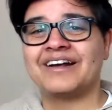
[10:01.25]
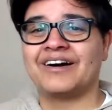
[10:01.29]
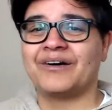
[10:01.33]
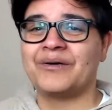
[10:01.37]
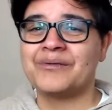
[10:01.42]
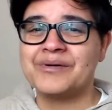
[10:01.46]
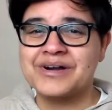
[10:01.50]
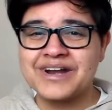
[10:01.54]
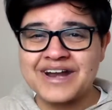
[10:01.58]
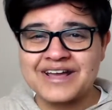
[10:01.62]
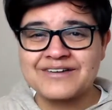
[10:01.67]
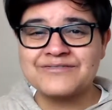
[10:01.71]
I
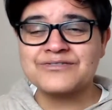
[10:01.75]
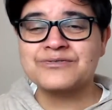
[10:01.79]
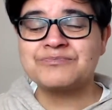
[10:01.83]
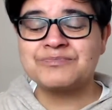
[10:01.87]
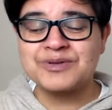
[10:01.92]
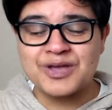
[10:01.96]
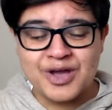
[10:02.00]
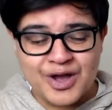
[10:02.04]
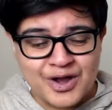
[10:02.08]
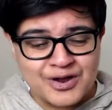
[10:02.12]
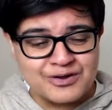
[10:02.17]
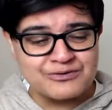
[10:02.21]
would never
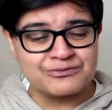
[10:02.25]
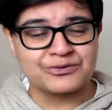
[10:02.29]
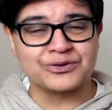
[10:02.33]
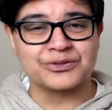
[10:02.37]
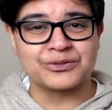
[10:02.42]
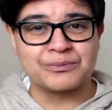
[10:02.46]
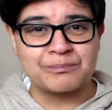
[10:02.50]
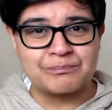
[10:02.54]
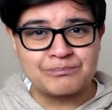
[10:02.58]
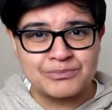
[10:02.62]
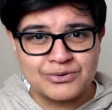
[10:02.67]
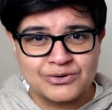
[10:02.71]
be over the
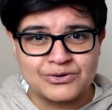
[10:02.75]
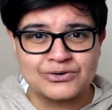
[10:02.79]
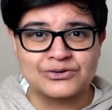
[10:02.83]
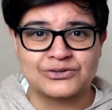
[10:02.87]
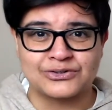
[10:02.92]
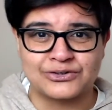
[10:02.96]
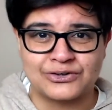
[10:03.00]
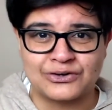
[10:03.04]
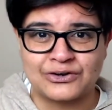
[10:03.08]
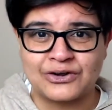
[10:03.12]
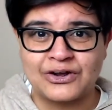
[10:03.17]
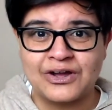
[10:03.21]

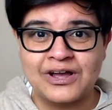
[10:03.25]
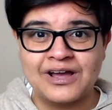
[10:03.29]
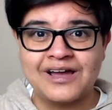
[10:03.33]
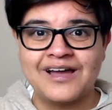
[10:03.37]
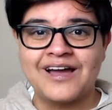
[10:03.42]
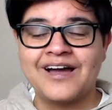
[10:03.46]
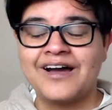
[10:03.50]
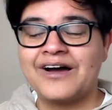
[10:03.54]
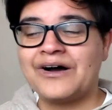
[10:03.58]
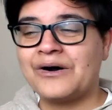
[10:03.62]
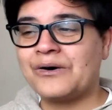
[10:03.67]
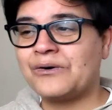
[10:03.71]
murder
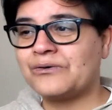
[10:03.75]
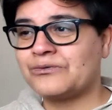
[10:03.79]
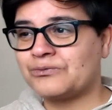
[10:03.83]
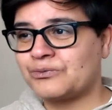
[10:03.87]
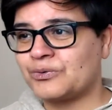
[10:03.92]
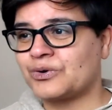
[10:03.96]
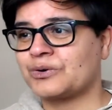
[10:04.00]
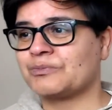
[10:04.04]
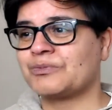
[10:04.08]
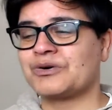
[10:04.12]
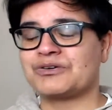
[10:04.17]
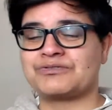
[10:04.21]
of
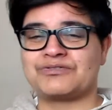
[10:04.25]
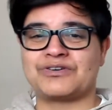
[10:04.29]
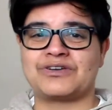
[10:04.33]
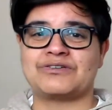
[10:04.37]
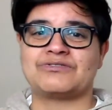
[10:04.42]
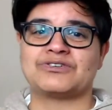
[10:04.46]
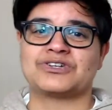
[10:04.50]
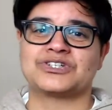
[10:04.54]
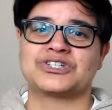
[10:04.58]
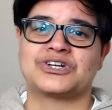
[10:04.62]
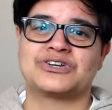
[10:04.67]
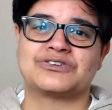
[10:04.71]
one of my
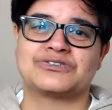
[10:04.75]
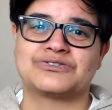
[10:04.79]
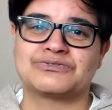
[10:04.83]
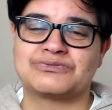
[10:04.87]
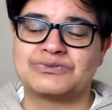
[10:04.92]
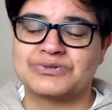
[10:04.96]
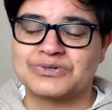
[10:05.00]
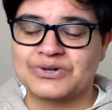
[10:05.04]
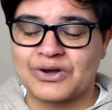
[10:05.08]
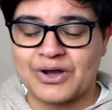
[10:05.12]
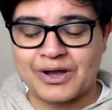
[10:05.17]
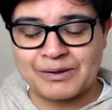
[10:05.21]
favorite shows of
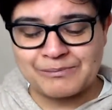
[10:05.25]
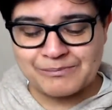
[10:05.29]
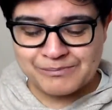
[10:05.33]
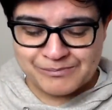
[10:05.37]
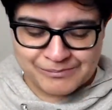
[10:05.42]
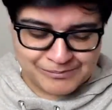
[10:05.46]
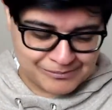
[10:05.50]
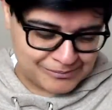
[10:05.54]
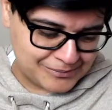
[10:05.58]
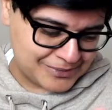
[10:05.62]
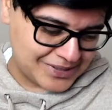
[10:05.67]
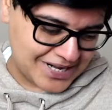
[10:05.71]
all time,
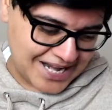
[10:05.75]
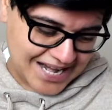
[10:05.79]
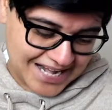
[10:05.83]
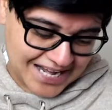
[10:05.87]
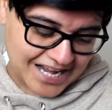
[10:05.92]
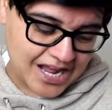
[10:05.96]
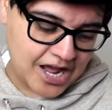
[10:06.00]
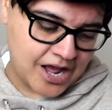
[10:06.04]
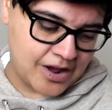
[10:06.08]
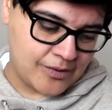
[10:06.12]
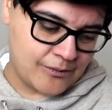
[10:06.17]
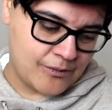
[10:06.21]
but let it
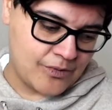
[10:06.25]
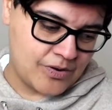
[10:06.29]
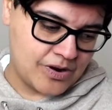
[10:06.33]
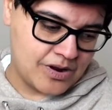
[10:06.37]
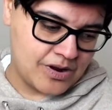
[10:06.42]
go.